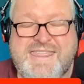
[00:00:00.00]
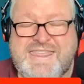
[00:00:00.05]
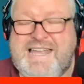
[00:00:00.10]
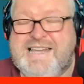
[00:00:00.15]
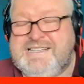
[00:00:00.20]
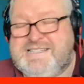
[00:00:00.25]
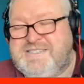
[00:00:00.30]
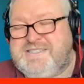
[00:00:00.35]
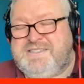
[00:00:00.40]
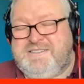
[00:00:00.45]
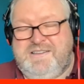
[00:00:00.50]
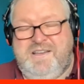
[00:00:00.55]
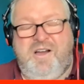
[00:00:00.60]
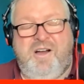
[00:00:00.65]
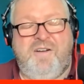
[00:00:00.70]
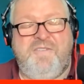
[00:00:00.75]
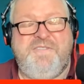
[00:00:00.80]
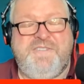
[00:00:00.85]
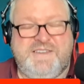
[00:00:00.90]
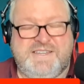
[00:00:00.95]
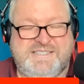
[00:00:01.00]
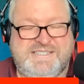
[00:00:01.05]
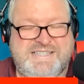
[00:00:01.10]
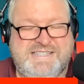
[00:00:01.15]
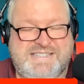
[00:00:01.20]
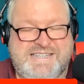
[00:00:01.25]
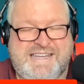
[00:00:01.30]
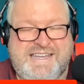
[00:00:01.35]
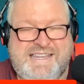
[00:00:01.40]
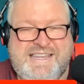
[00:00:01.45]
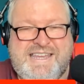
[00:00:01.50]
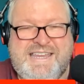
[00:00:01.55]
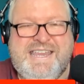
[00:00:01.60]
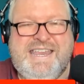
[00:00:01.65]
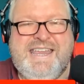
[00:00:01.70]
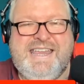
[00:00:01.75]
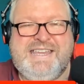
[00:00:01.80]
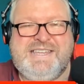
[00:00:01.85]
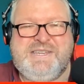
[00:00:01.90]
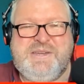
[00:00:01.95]
That's obvious, isn't it?
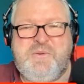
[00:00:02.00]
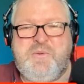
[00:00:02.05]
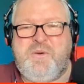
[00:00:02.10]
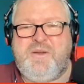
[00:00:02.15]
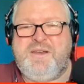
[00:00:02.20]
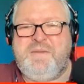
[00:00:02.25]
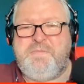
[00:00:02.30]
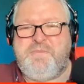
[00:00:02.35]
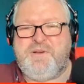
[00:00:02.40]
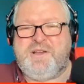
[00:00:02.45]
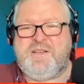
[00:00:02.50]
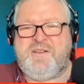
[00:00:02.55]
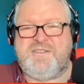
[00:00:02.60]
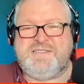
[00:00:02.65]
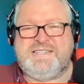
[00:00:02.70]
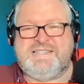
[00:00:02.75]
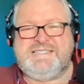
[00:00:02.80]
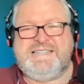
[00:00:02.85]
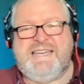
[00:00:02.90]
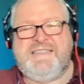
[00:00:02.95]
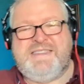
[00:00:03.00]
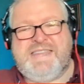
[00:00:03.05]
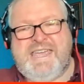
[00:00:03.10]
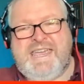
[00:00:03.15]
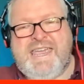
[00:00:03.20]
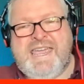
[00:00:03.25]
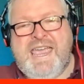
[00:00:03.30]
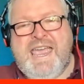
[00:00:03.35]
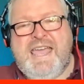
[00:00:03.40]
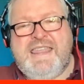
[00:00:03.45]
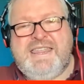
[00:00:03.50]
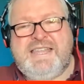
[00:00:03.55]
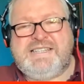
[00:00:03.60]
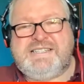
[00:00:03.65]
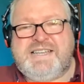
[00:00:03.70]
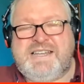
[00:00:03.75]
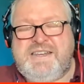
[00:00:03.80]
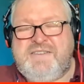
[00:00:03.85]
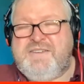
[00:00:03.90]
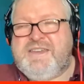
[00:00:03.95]
If you want to put content out there
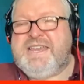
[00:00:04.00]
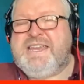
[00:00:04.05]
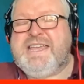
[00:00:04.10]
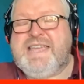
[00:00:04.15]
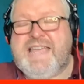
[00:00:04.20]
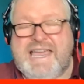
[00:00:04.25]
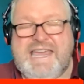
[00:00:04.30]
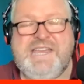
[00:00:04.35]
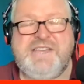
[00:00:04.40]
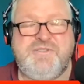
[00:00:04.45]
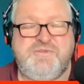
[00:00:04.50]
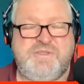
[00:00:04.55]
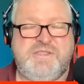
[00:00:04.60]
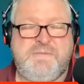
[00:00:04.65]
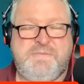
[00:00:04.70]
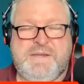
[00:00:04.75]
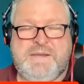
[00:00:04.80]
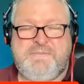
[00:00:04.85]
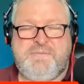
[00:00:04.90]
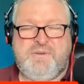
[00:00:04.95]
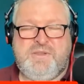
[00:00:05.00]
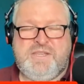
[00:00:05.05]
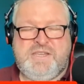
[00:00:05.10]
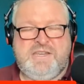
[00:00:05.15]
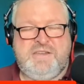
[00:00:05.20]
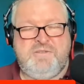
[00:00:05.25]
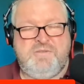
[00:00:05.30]
that's going to engage with the people that